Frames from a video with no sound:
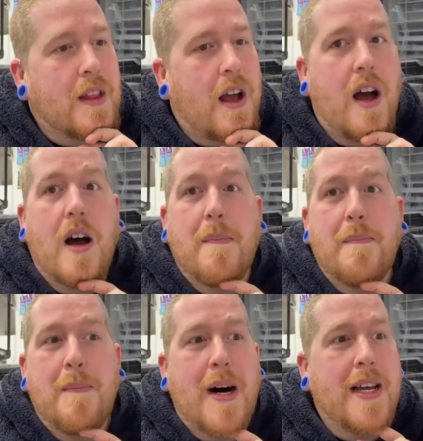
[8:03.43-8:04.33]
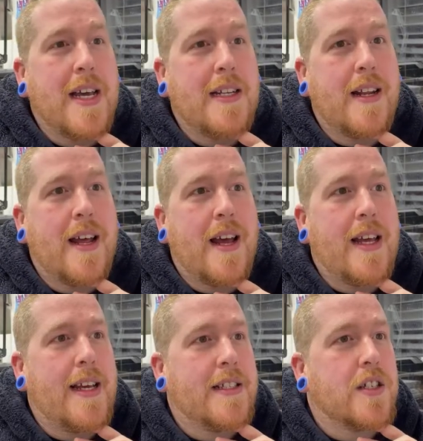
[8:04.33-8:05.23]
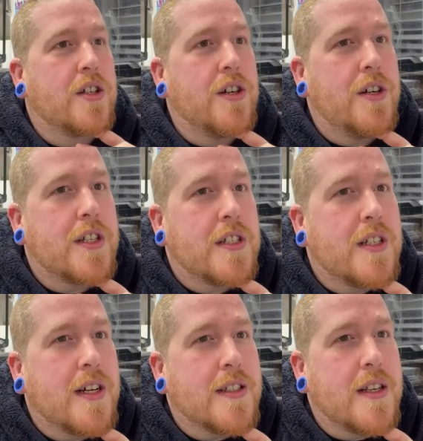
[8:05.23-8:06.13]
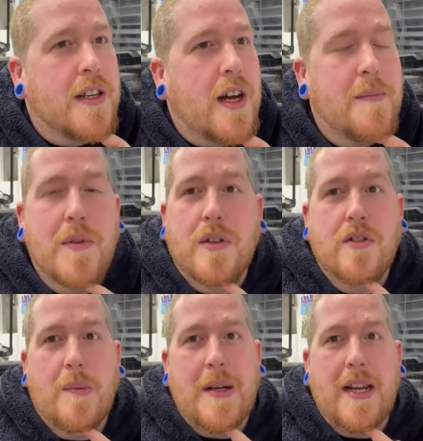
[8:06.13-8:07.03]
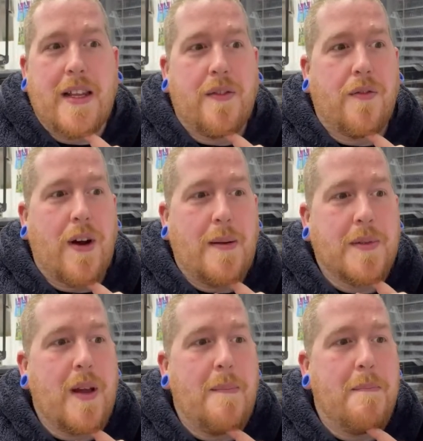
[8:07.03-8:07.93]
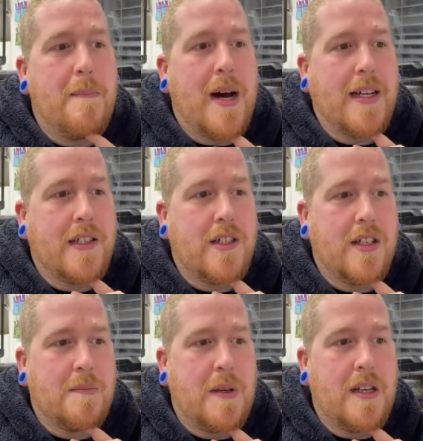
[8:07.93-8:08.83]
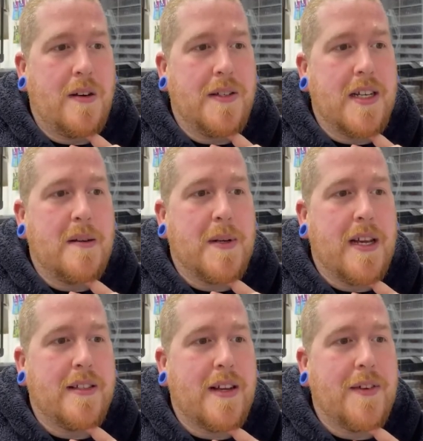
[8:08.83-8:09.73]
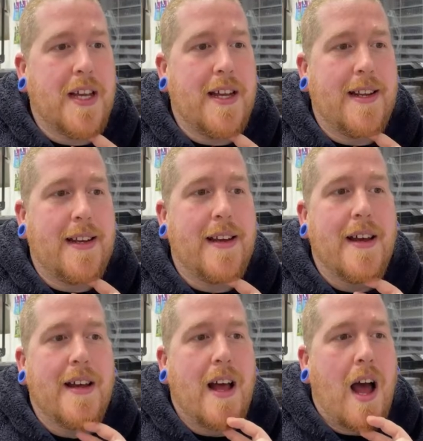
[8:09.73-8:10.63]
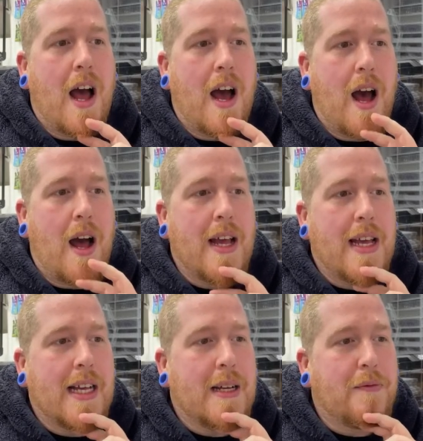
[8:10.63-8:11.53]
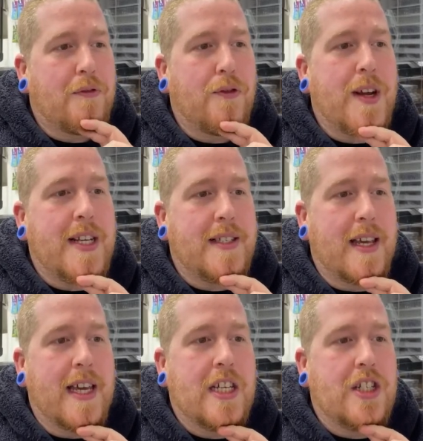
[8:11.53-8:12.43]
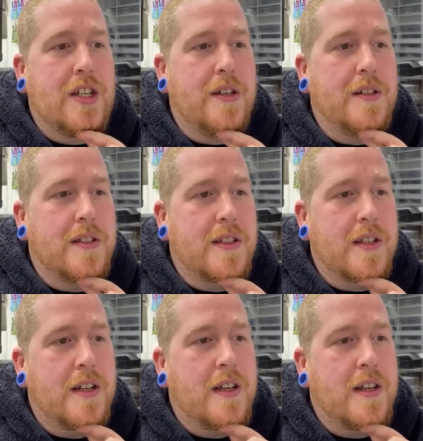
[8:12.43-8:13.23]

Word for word: Uh, my internet is good, doesn't, I'm not dropping any frames, so it might just be you. Is anybody else having any uh, freezing issues?